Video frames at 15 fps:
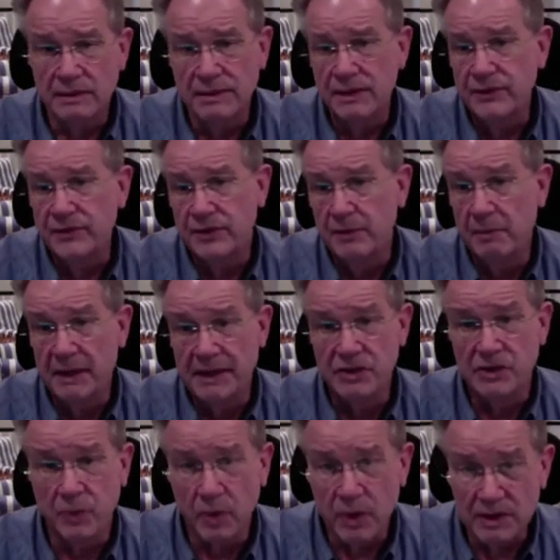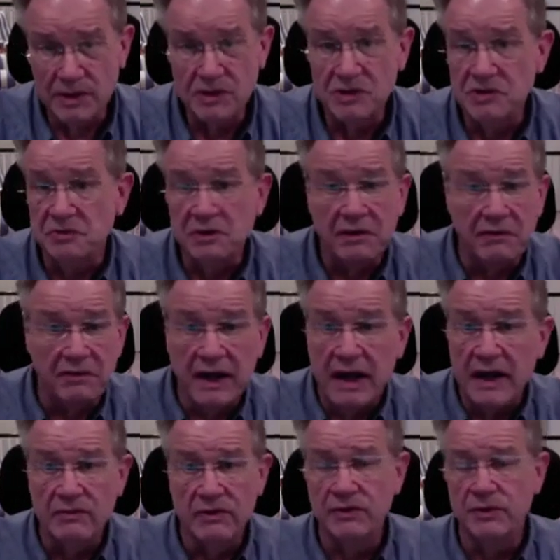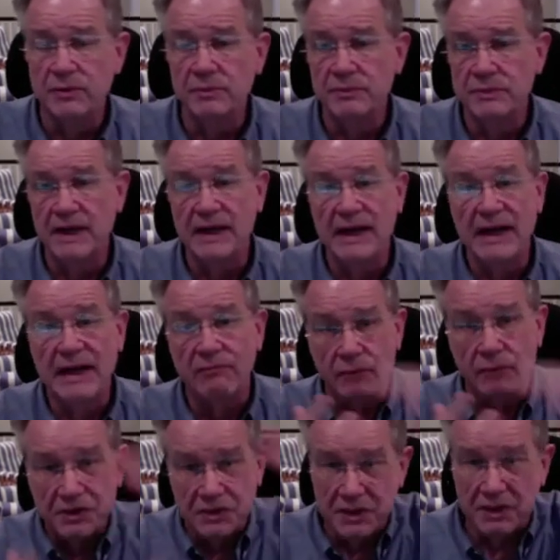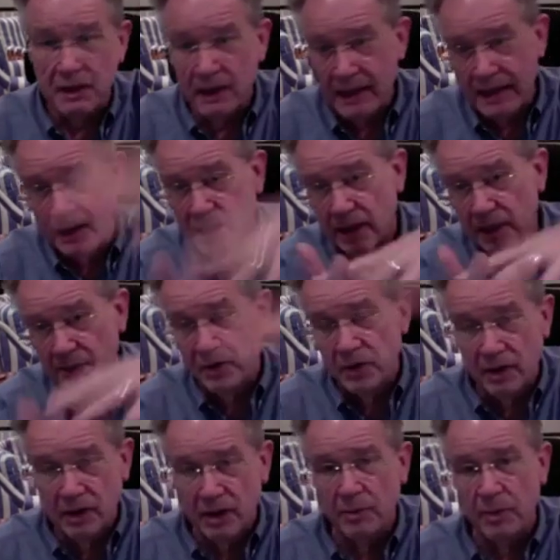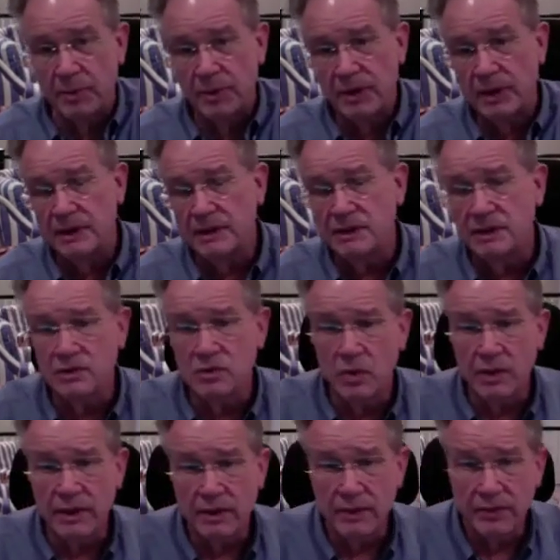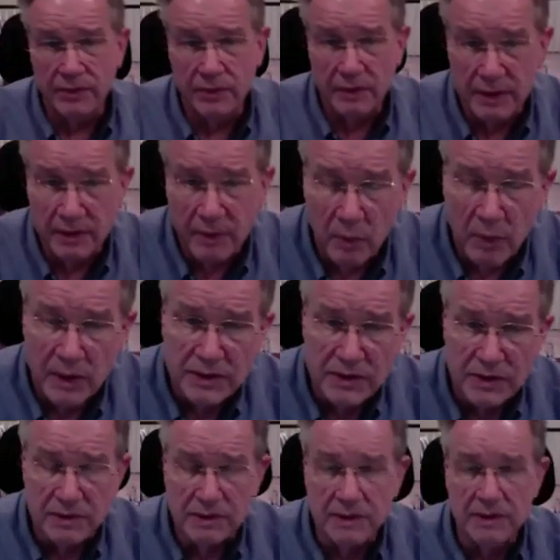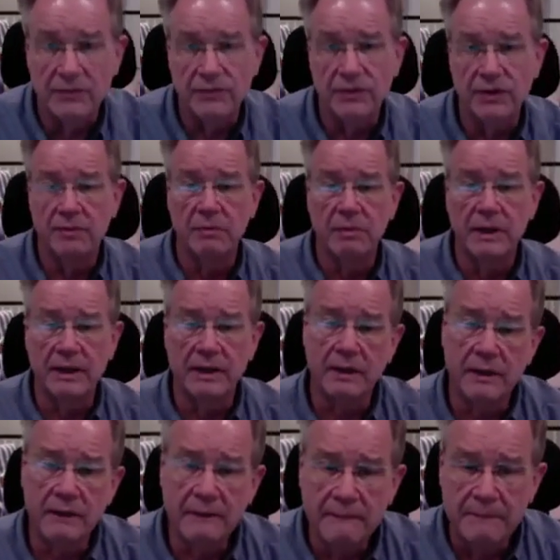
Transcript: just the major ones, 3 to 5 of them, not every single light item. You can come up with a list of 20 or 30 ways you're different and better.